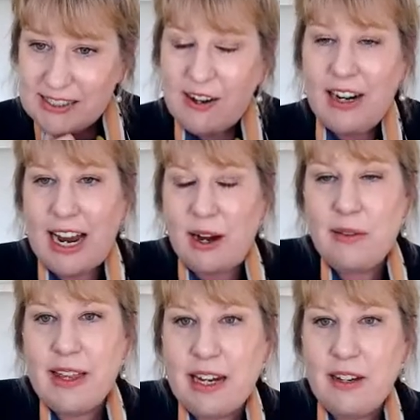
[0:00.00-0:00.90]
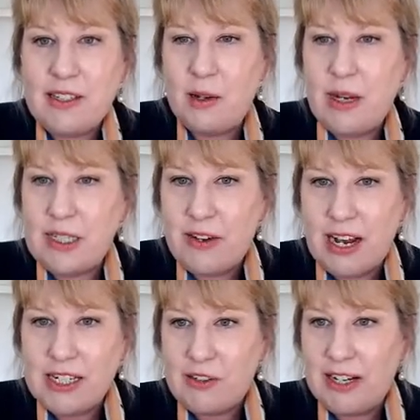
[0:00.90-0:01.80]
Okay, well, thank you so much for
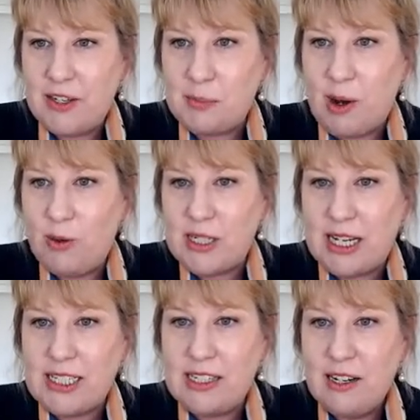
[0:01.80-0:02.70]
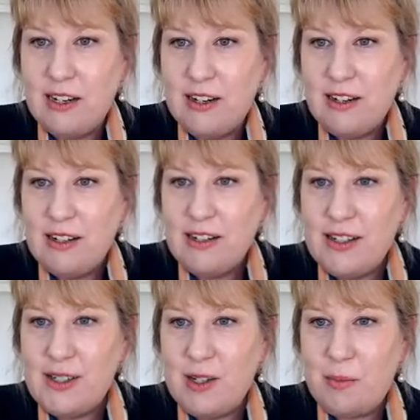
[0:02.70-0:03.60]
answering those polls. That's
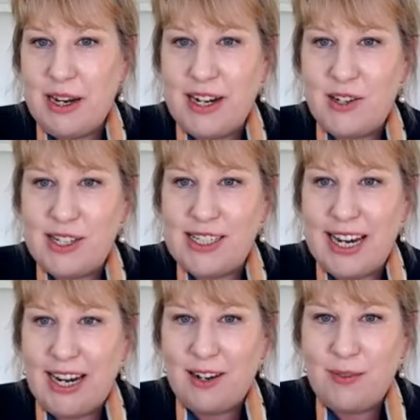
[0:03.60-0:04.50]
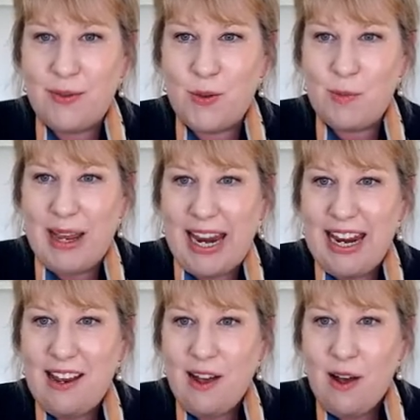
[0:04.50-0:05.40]
super interesting for me.
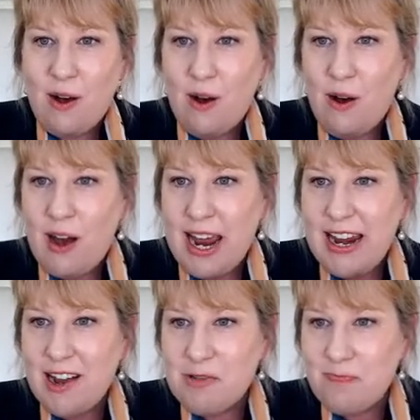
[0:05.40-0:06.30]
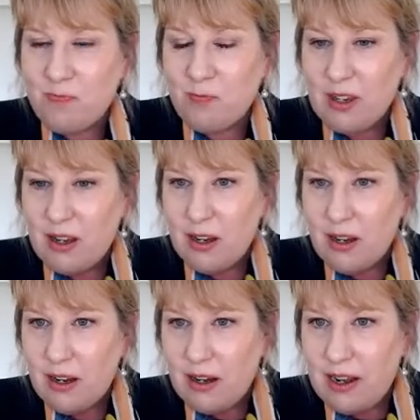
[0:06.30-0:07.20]
I
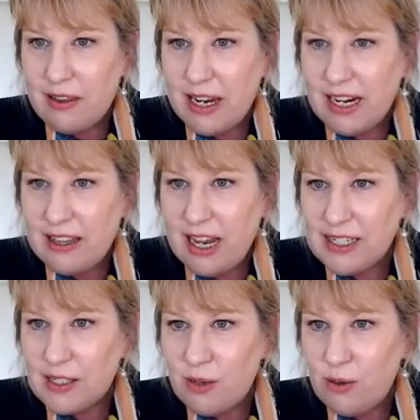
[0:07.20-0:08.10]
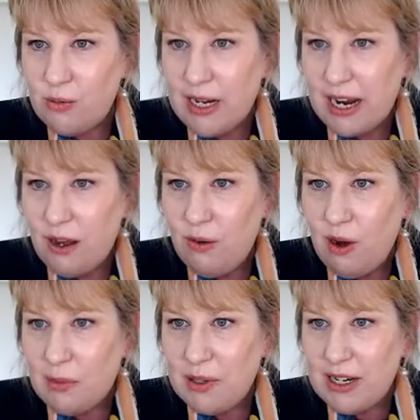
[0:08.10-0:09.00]
think that's all now.
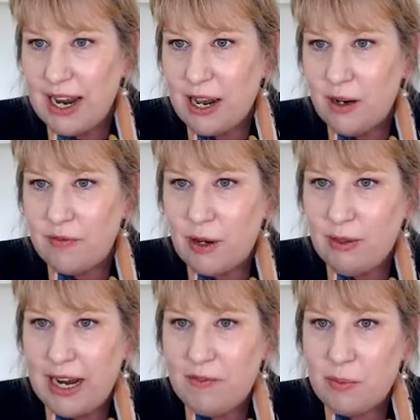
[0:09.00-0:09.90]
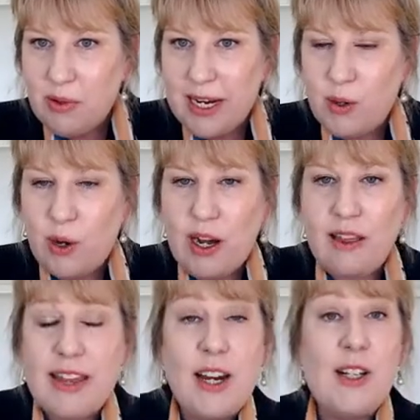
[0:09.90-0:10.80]
I'm going to head off. I'll let everybody go.
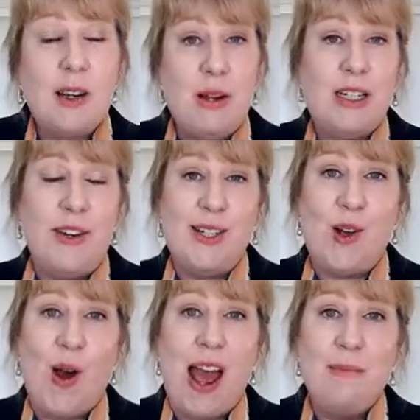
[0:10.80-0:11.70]
Thank you so much for your time.